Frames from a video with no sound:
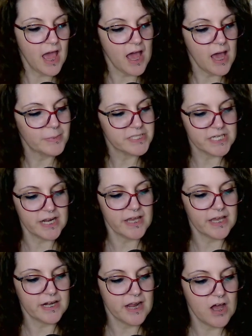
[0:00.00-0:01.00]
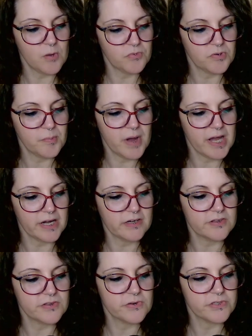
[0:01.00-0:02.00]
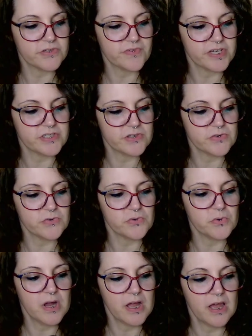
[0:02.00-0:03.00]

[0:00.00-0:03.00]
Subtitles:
Amazonite can help remind those of us who